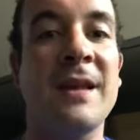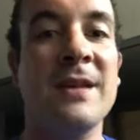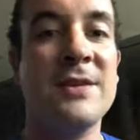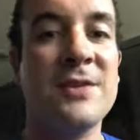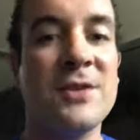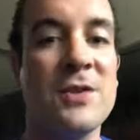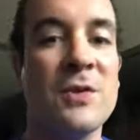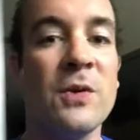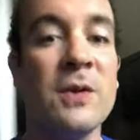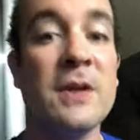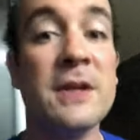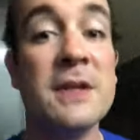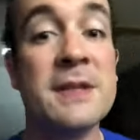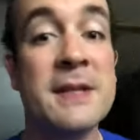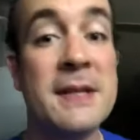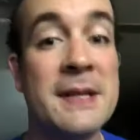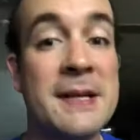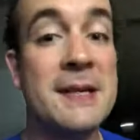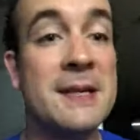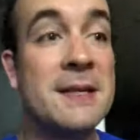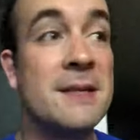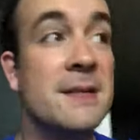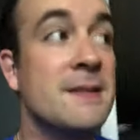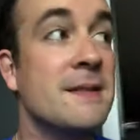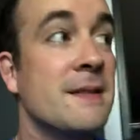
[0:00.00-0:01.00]
So this
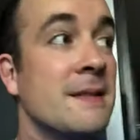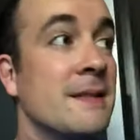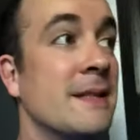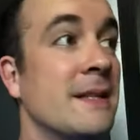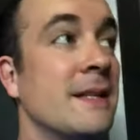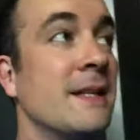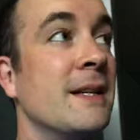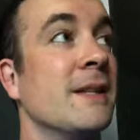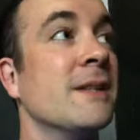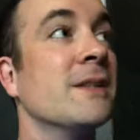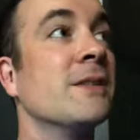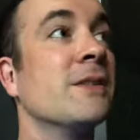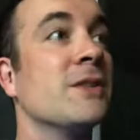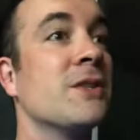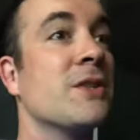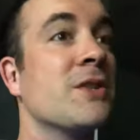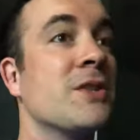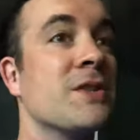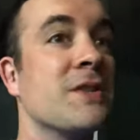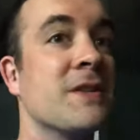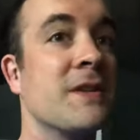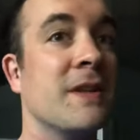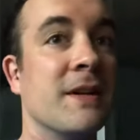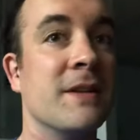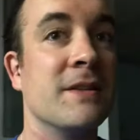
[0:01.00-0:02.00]
is the
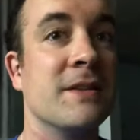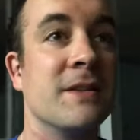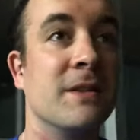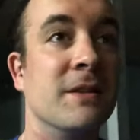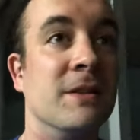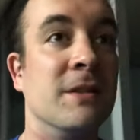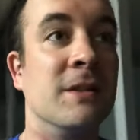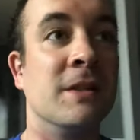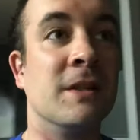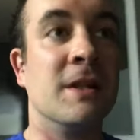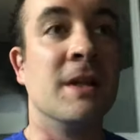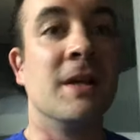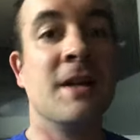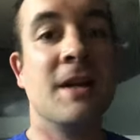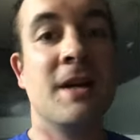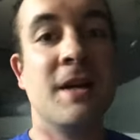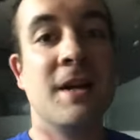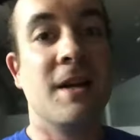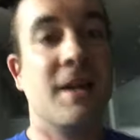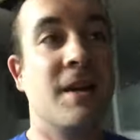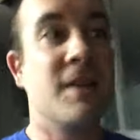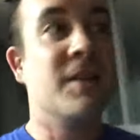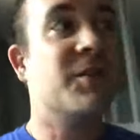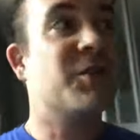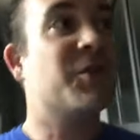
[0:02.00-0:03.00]
English Center.
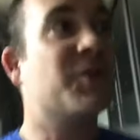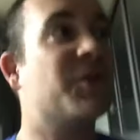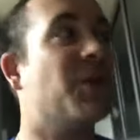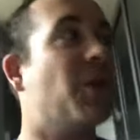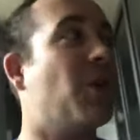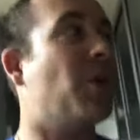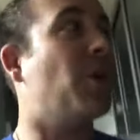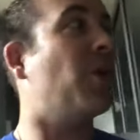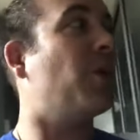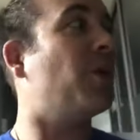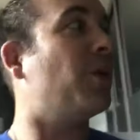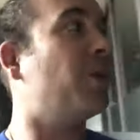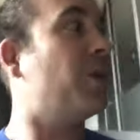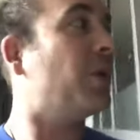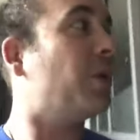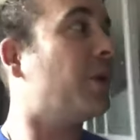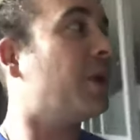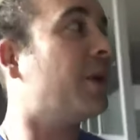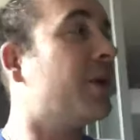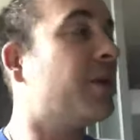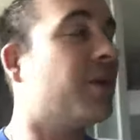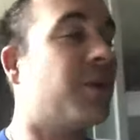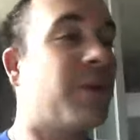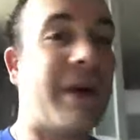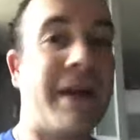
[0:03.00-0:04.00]
So
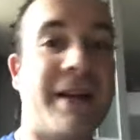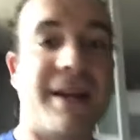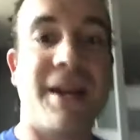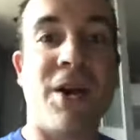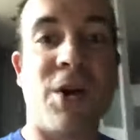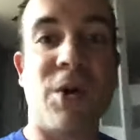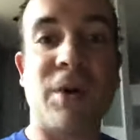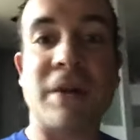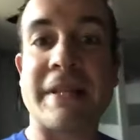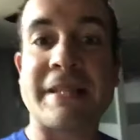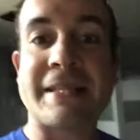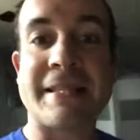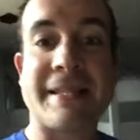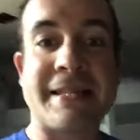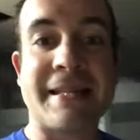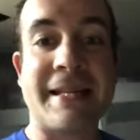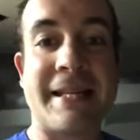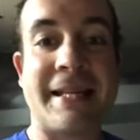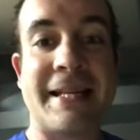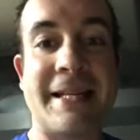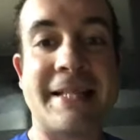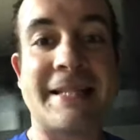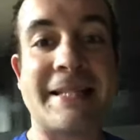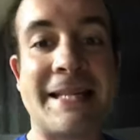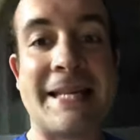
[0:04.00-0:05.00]
right now it's
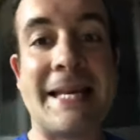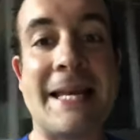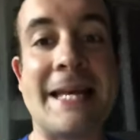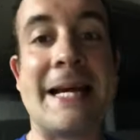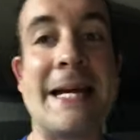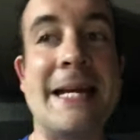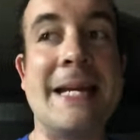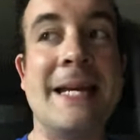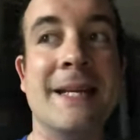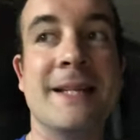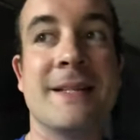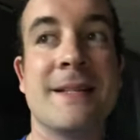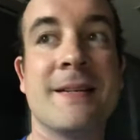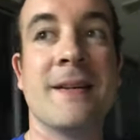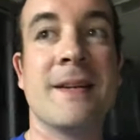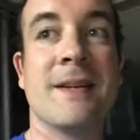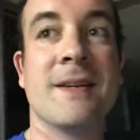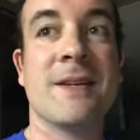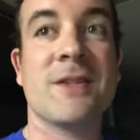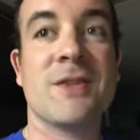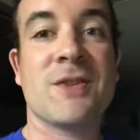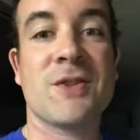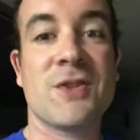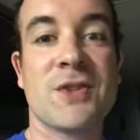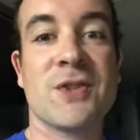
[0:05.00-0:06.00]
night,
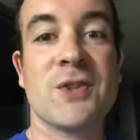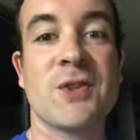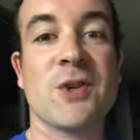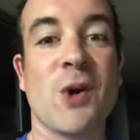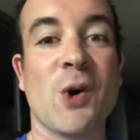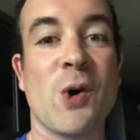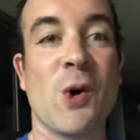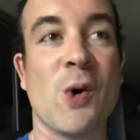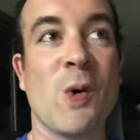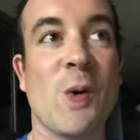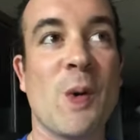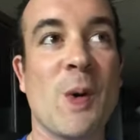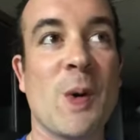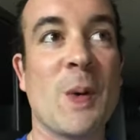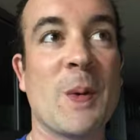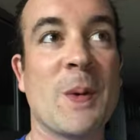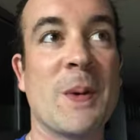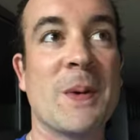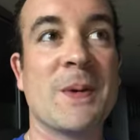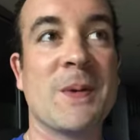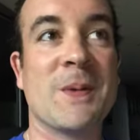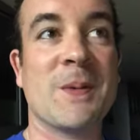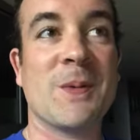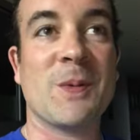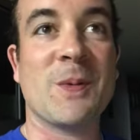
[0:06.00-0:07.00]
so
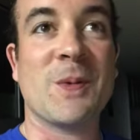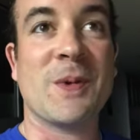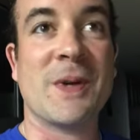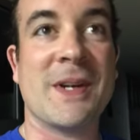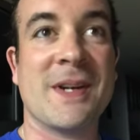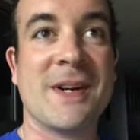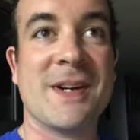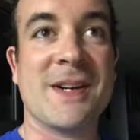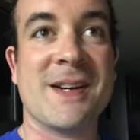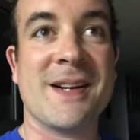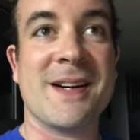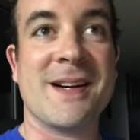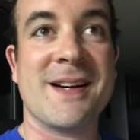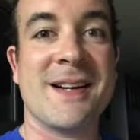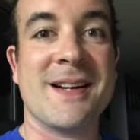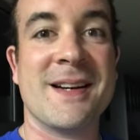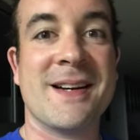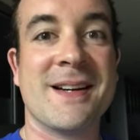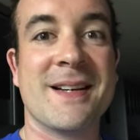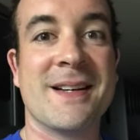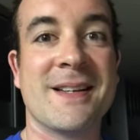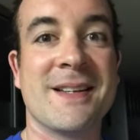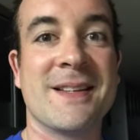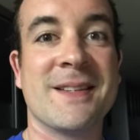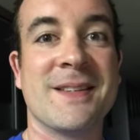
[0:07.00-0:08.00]

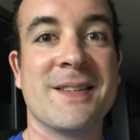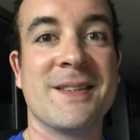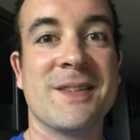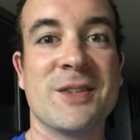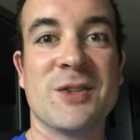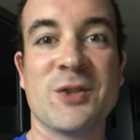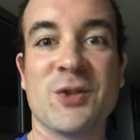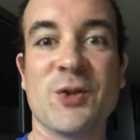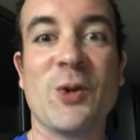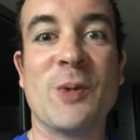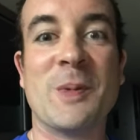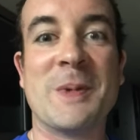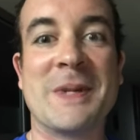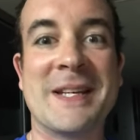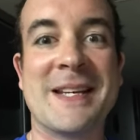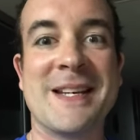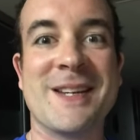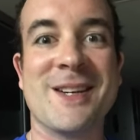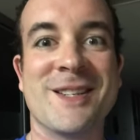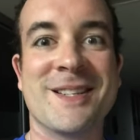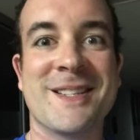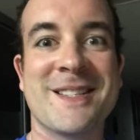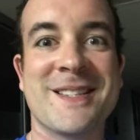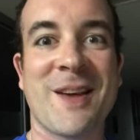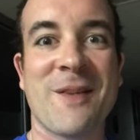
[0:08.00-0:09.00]
there's nobody
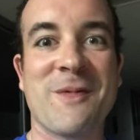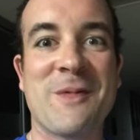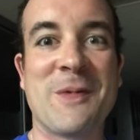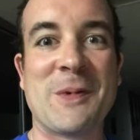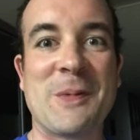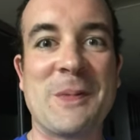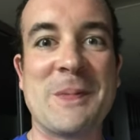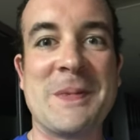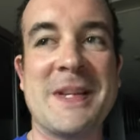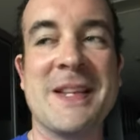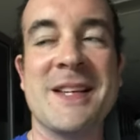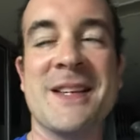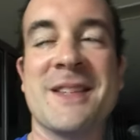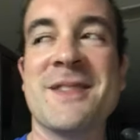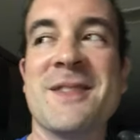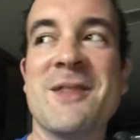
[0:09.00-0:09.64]
here except for me.